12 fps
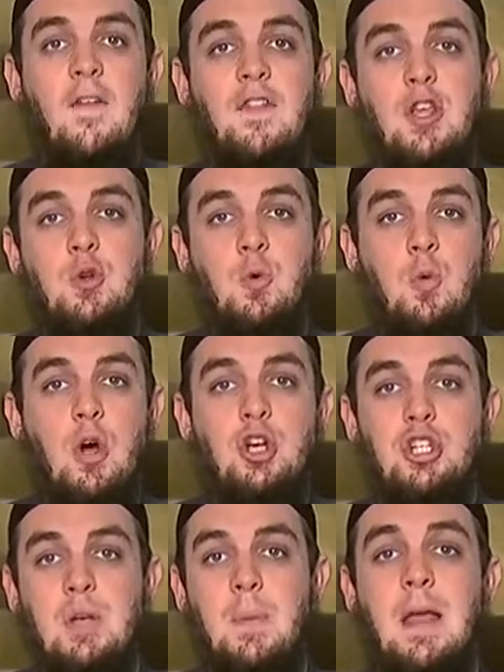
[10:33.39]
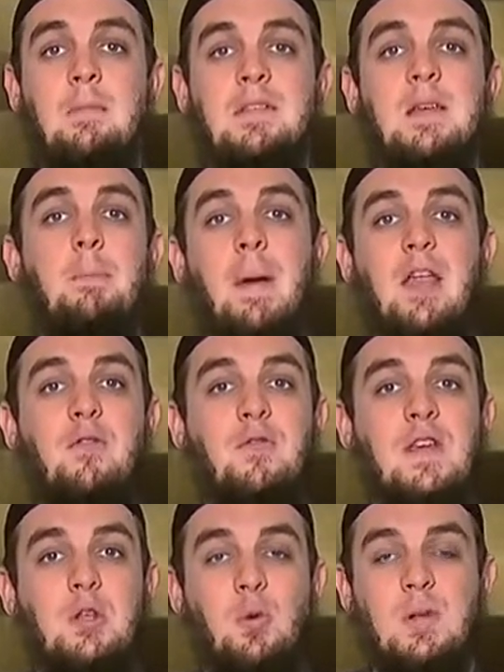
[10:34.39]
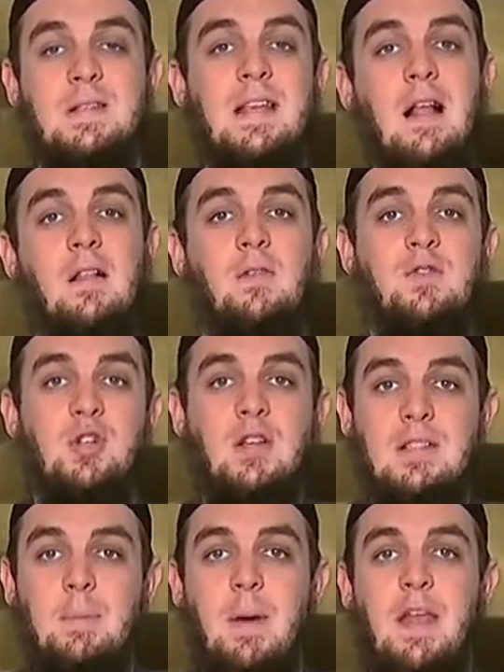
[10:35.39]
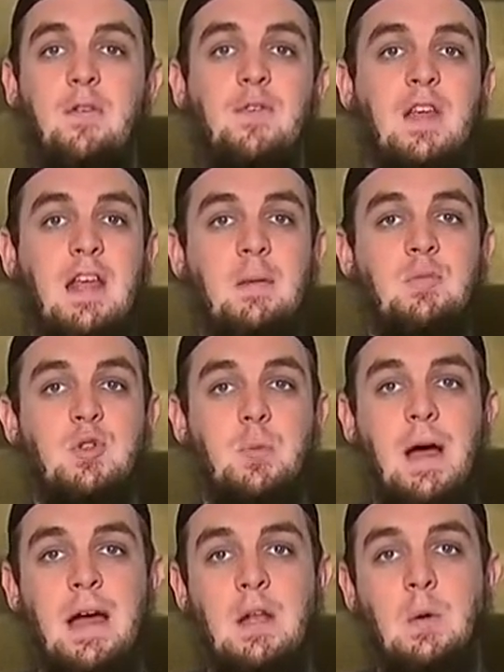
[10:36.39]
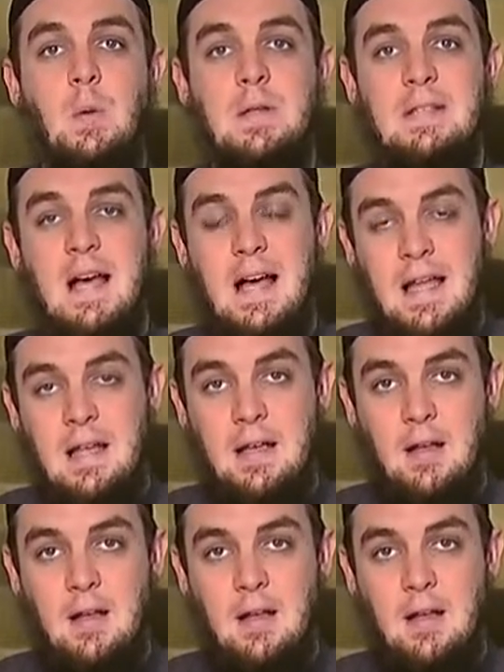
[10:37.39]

that you worship him to benefit yourselves, not to benefit him subhanahu wa ta'ala,